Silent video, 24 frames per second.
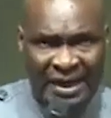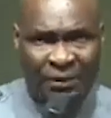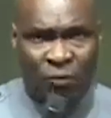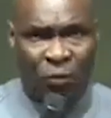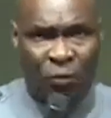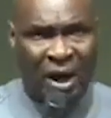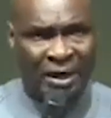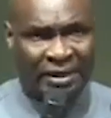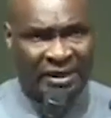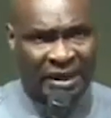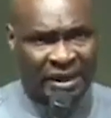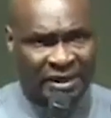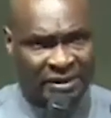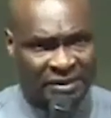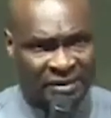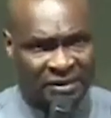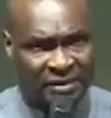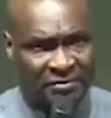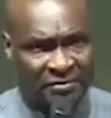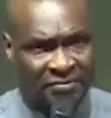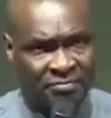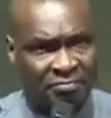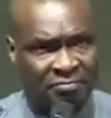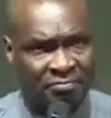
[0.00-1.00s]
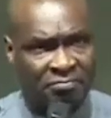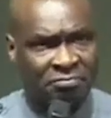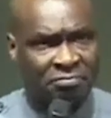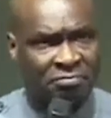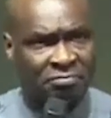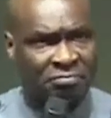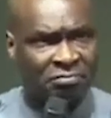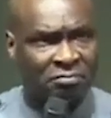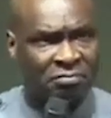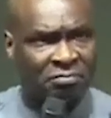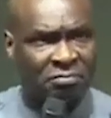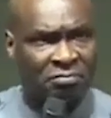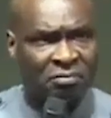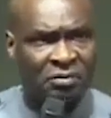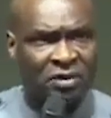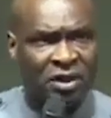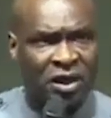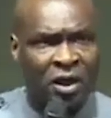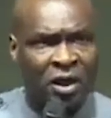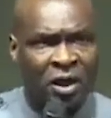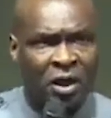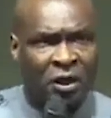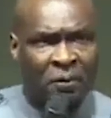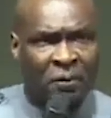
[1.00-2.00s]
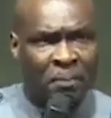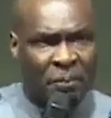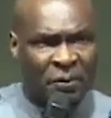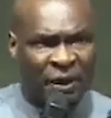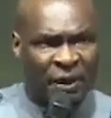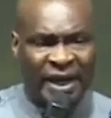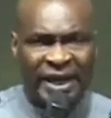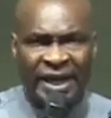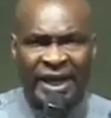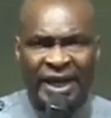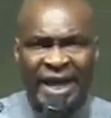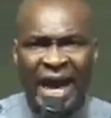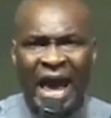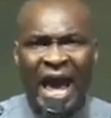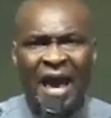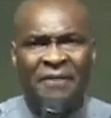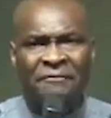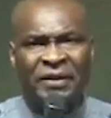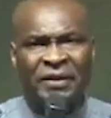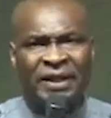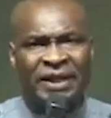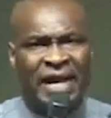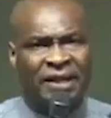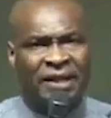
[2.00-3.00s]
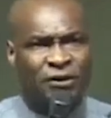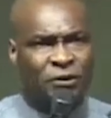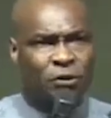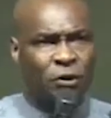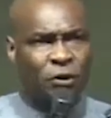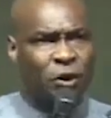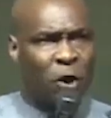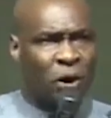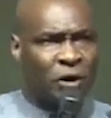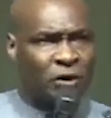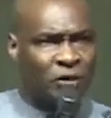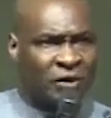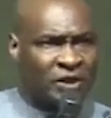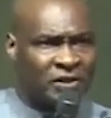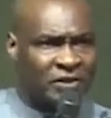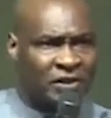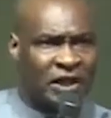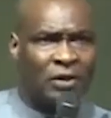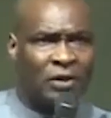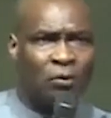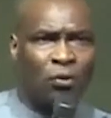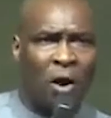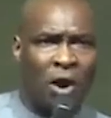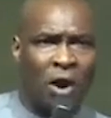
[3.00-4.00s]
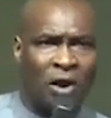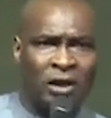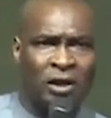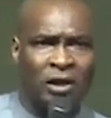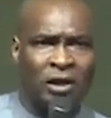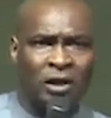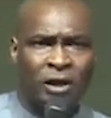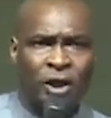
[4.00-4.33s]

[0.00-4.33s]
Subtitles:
and wonders, bringing evidence to your Christian work.